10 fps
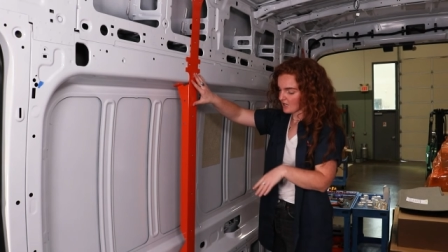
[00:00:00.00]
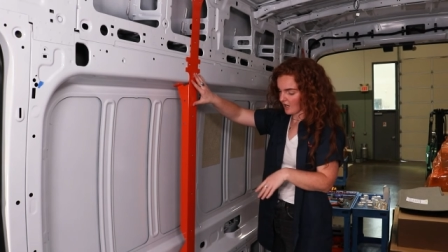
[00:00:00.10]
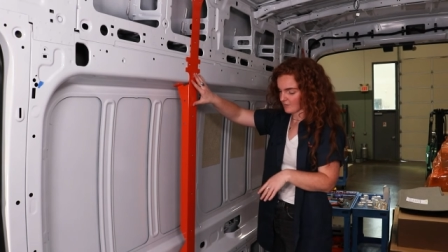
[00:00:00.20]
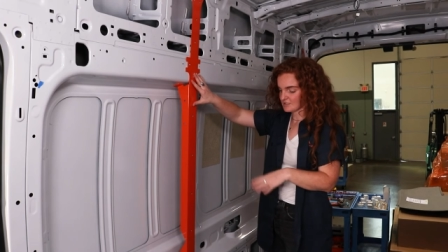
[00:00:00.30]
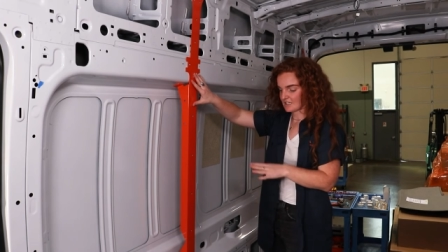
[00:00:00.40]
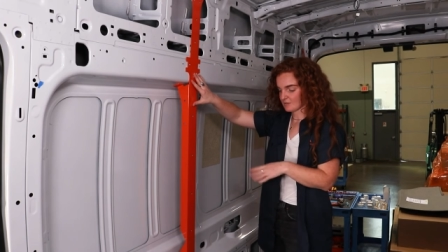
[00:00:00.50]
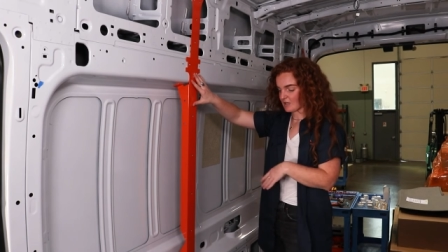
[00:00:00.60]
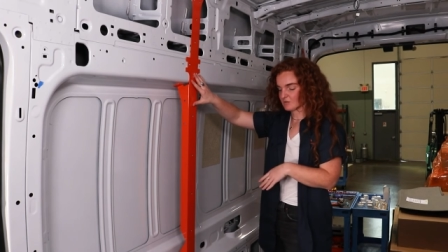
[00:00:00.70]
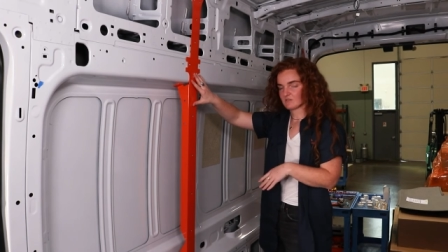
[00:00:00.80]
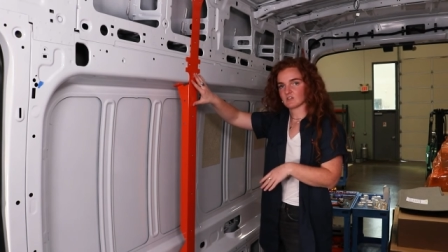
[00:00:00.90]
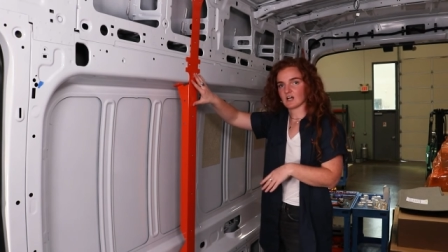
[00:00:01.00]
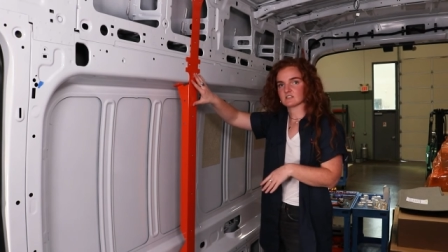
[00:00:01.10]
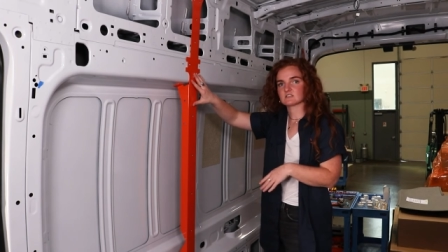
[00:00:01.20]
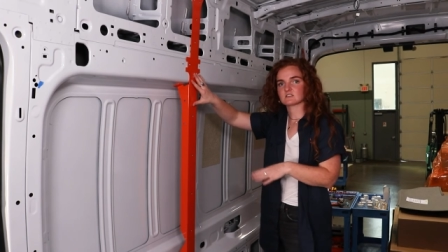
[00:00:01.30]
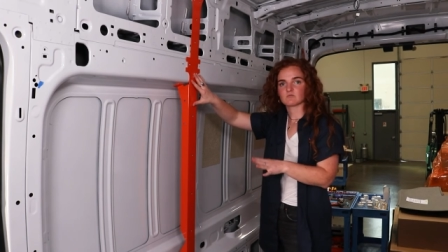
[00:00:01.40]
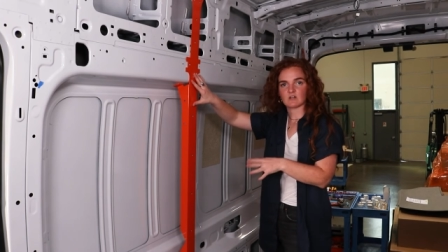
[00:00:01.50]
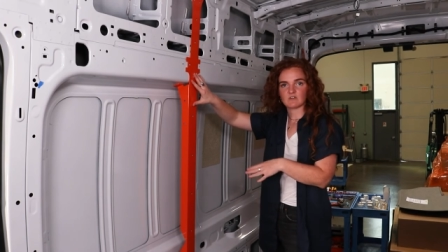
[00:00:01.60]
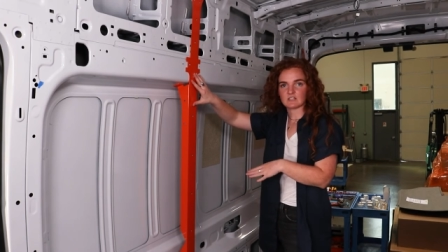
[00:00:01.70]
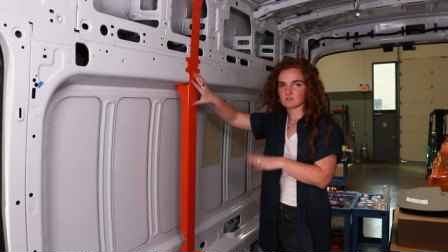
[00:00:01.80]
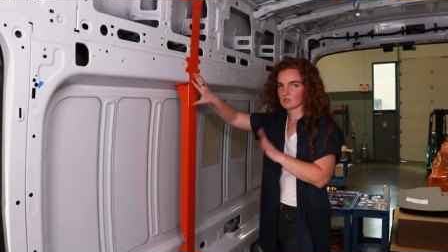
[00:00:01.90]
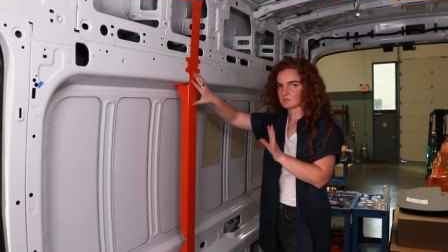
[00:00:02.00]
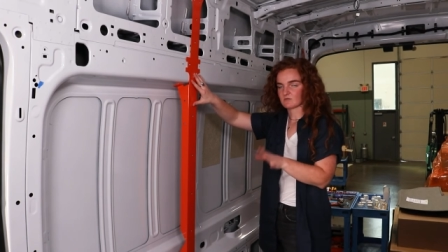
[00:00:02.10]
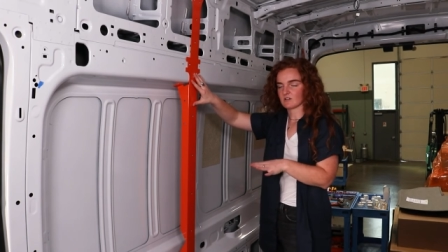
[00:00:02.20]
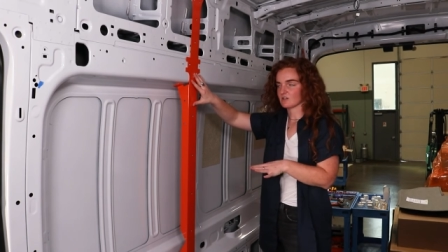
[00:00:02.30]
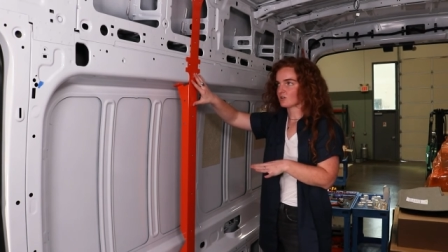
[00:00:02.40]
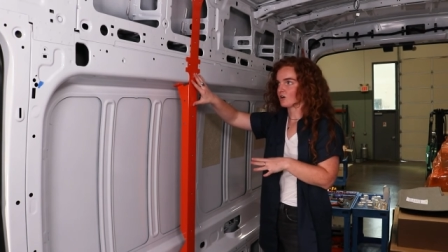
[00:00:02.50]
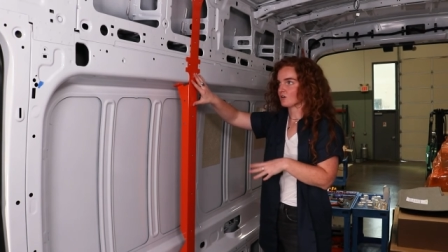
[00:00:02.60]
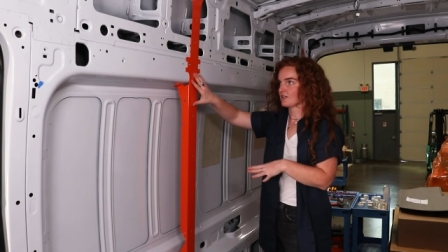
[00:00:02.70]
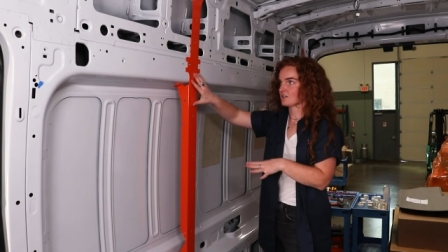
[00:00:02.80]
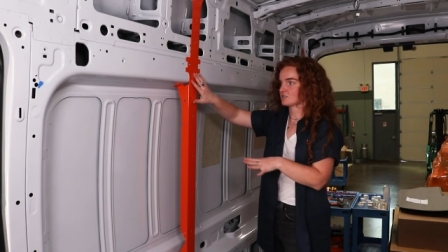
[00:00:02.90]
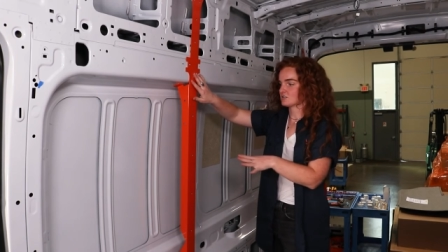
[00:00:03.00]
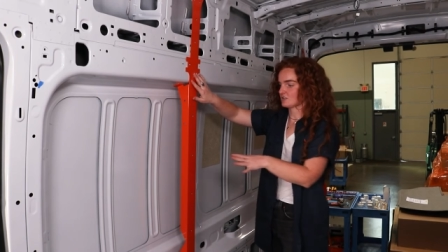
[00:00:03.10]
um, setting my riv nuts, rivets, rust preventer, all that good